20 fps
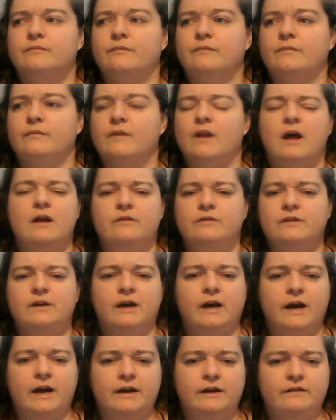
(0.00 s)
I don't think I
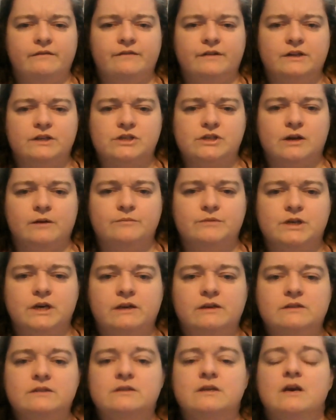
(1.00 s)
had any finished
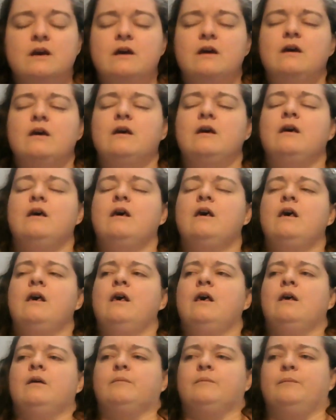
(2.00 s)
objects.
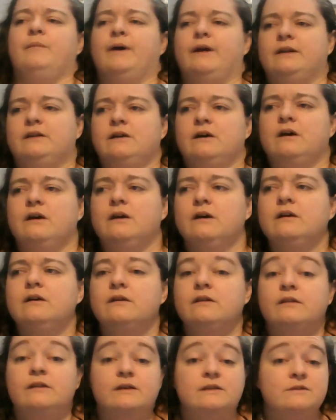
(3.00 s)
But
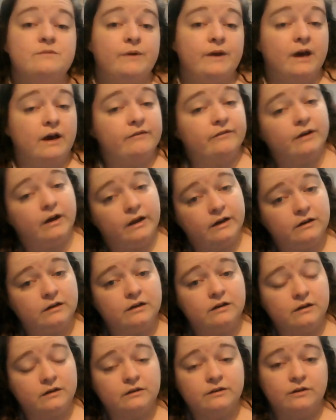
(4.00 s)
this week I've got,
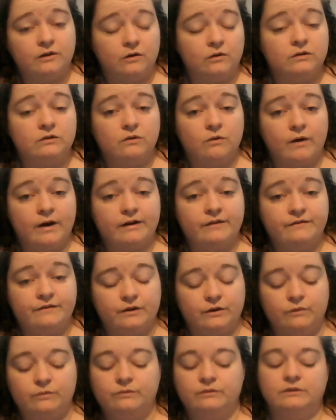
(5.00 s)
quite a
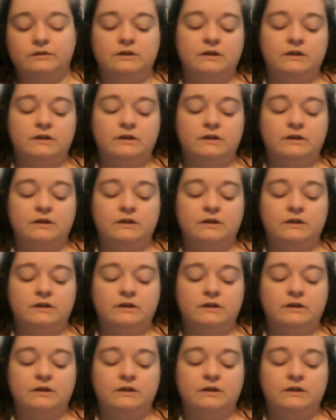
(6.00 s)
few.